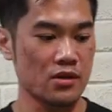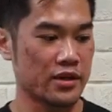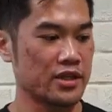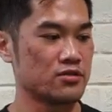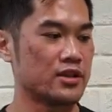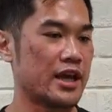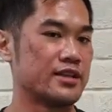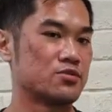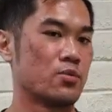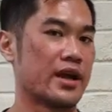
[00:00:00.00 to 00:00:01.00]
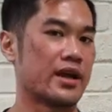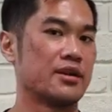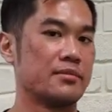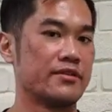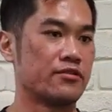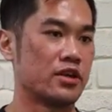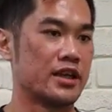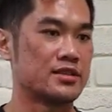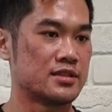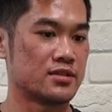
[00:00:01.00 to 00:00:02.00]
Okay, so that is where the midfoot
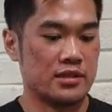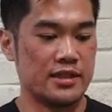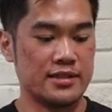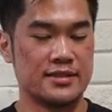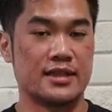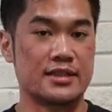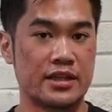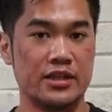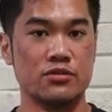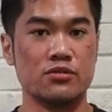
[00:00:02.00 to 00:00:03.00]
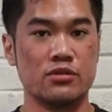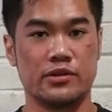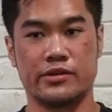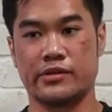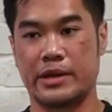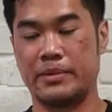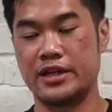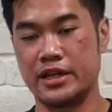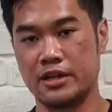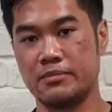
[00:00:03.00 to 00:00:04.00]
is. This is a skill
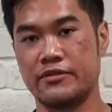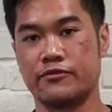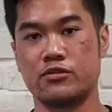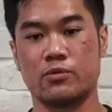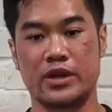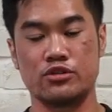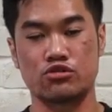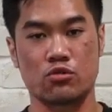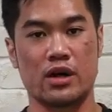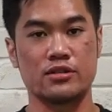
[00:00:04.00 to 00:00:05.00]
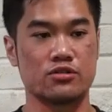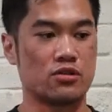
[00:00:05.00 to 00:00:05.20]
maintaining midfoot when you squat.